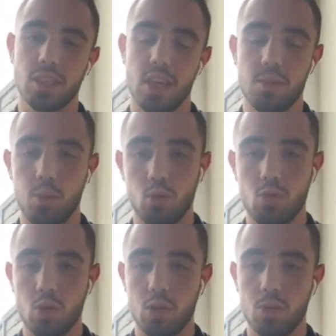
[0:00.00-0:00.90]
Just get the ball
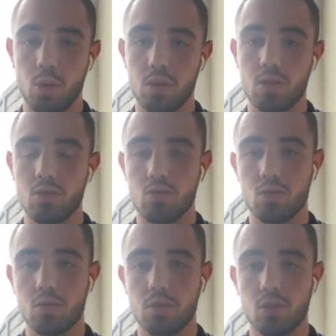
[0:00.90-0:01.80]
rolling and whatnot.
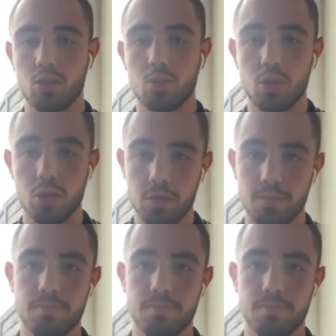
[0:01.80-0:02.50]
So, touch wood.